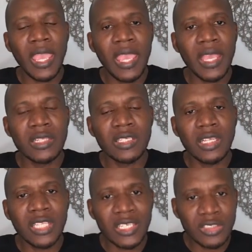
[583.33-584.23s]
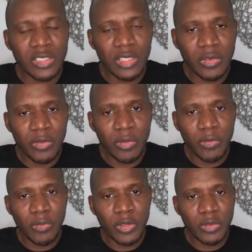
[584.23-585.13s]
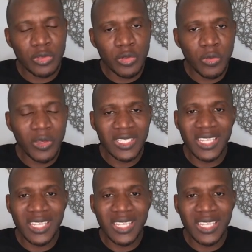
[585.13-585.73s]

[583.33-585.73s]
And that's the two things.